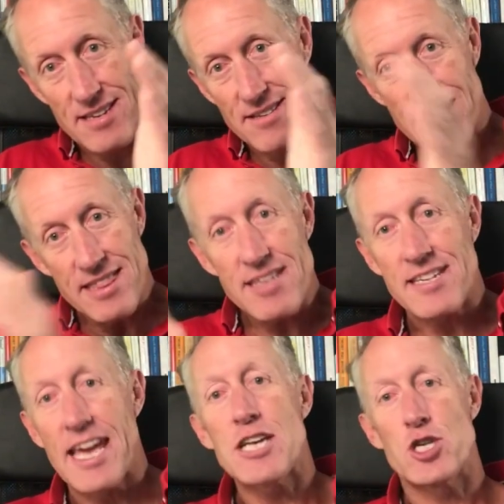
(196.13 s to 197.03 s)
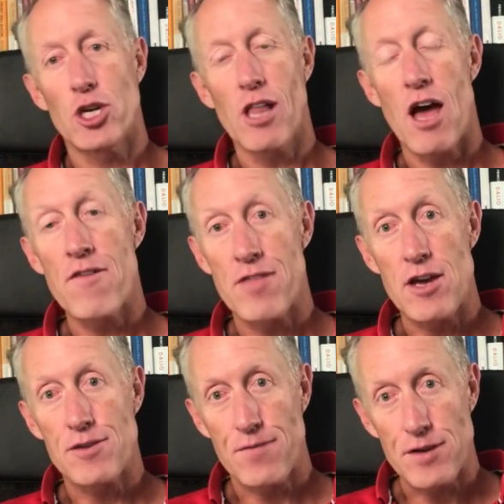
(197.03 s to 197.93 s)
in the schedule over
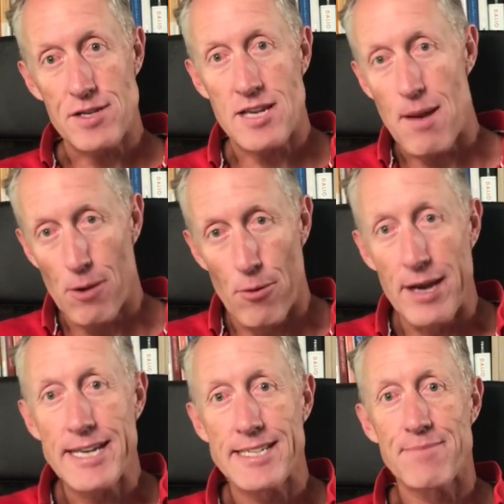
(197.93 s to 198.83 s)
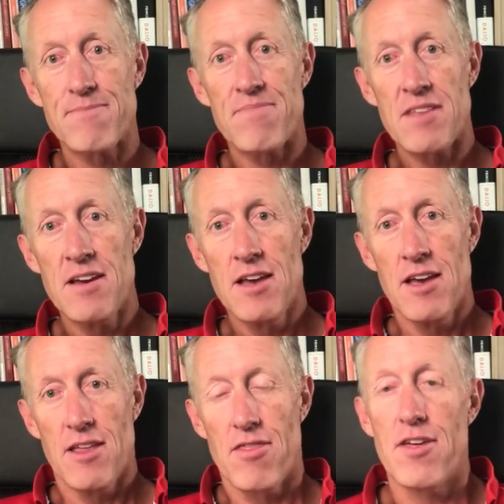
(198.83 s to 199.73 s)
those first couple of weeks
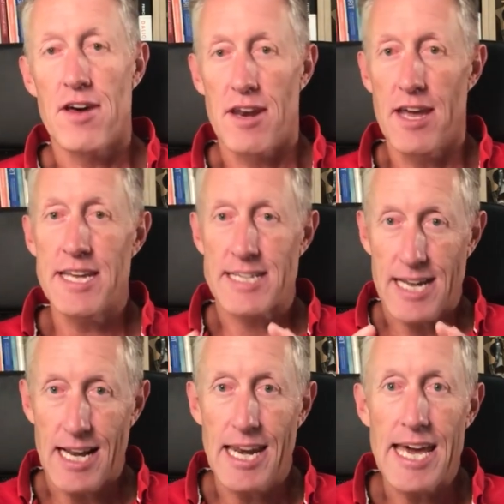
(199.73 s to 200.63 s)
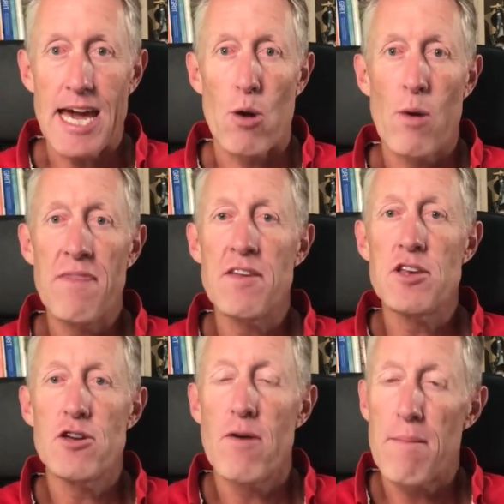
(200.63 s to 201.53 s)
that it's clear when the
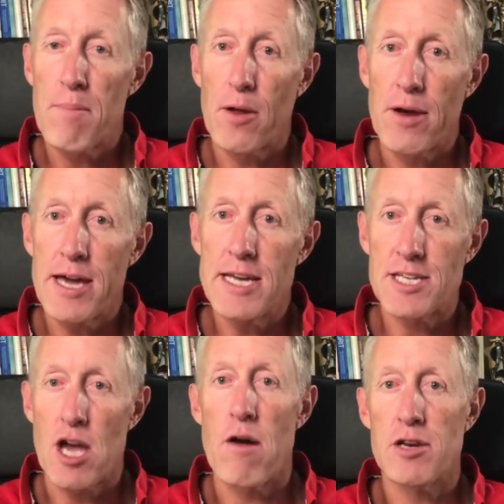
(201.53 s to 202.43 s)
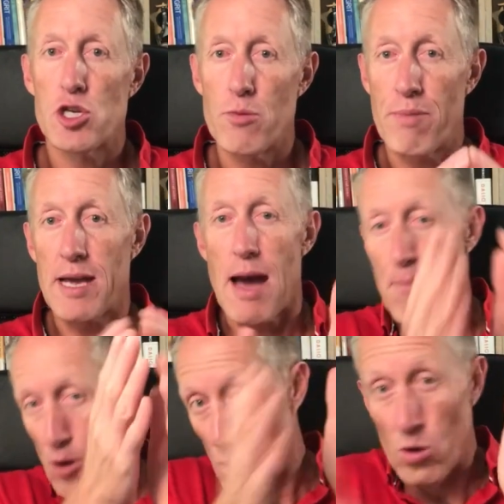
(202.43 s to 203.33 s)
new employee is going to pick
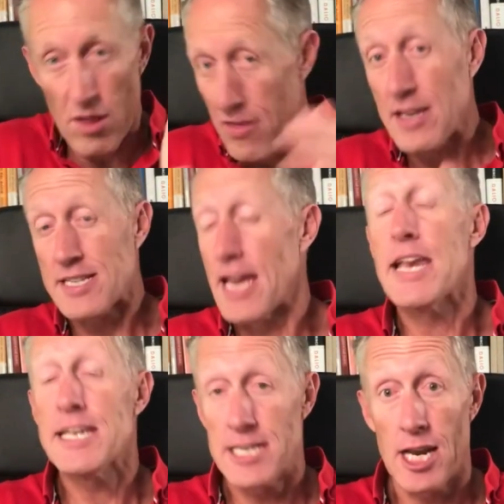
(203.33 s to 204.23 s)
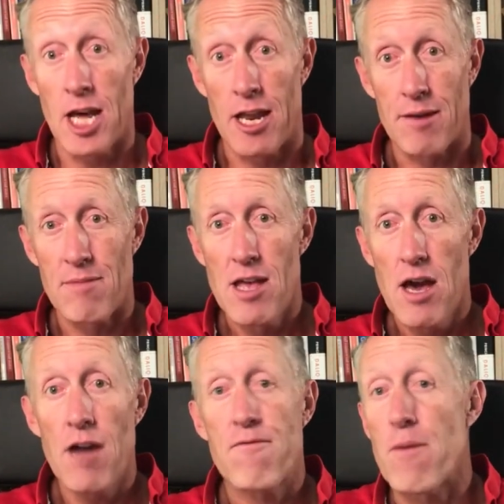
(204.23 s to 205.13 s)
up on all the things they need to learn,
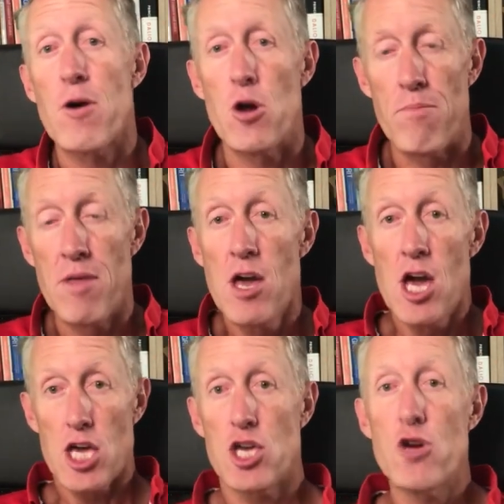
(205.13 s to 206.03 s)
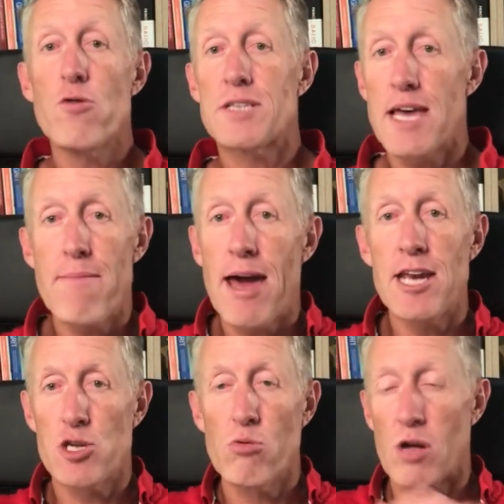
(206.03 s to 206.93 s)
and from whom. You as their
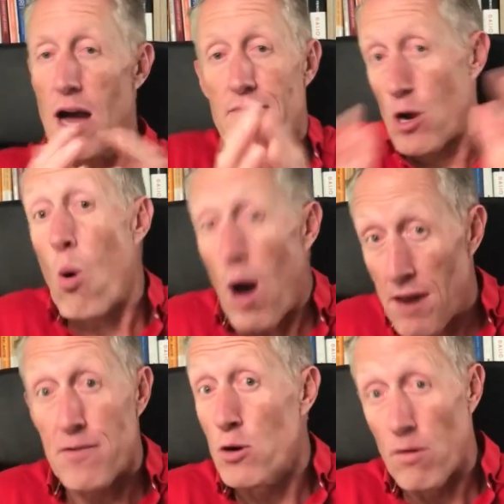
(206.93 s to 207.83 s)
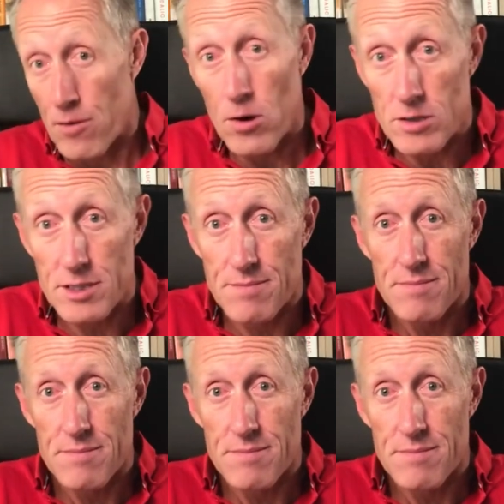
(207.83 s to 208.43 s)
manager will cover quite a few, of course.